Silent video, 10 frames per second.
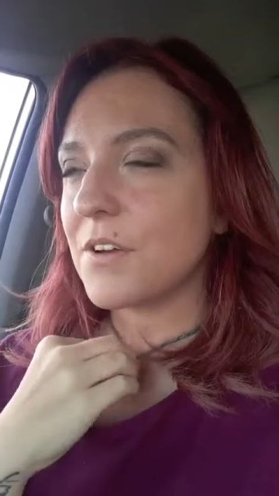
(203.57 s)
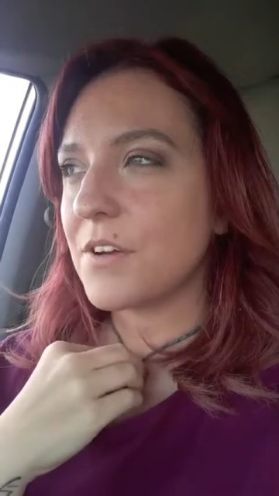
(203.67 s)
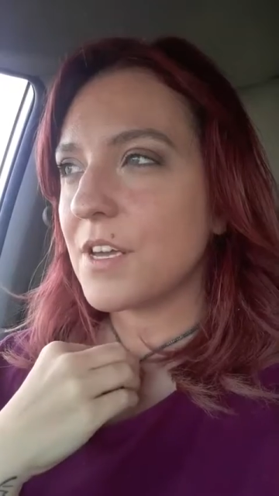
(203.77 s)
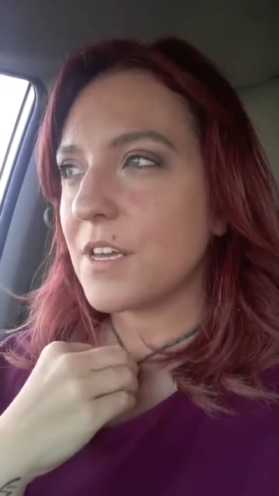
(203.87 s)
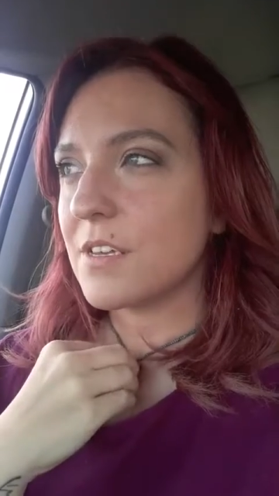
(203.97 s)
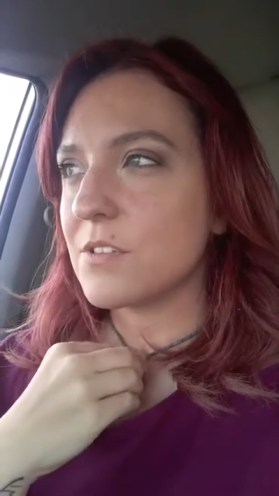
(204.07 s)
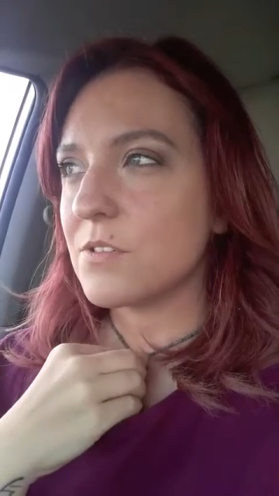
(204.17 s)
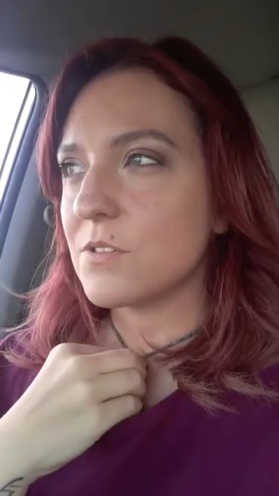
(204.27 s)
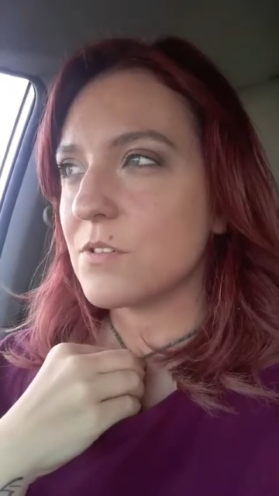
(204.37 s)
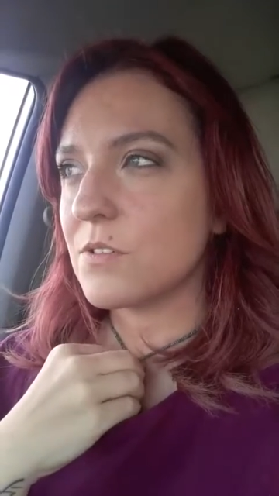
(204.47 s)
very
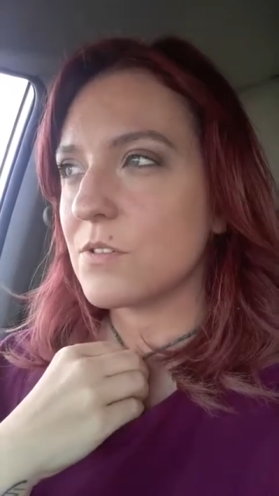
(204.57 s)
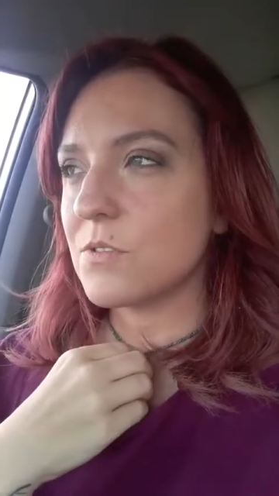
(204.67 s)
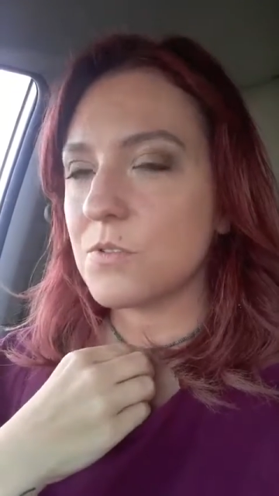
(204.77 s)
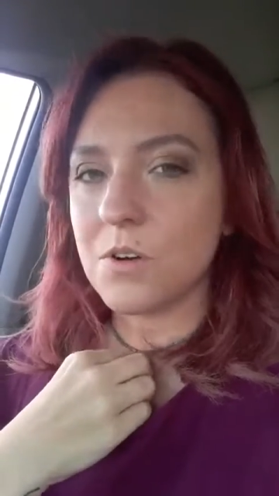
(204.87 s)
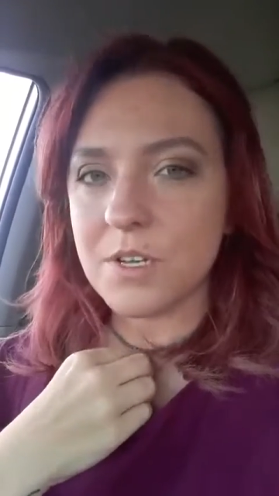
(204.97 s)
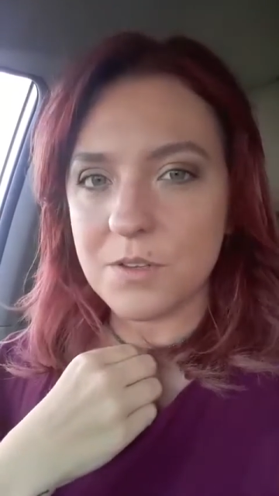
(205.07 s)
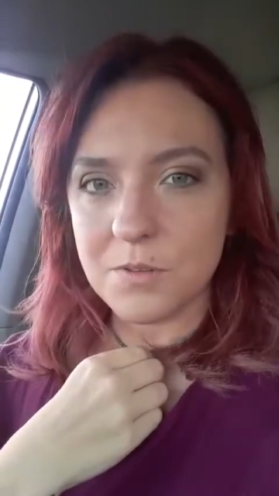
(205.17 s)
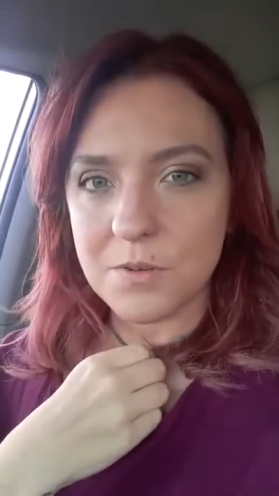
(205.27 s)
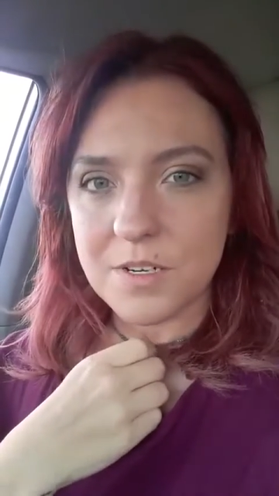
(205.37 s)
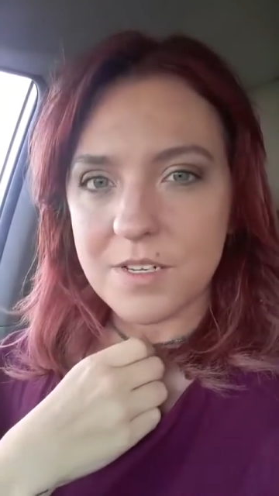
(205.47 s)
strong
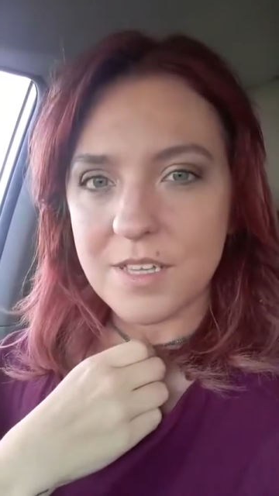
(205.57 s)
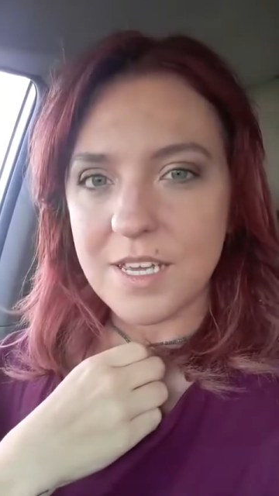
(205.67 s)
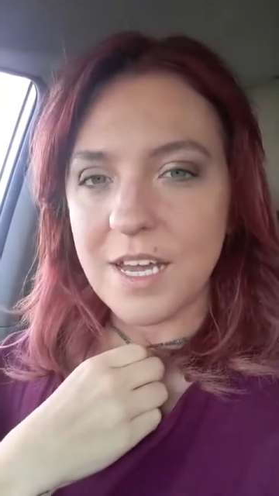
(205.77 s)
in the Lord.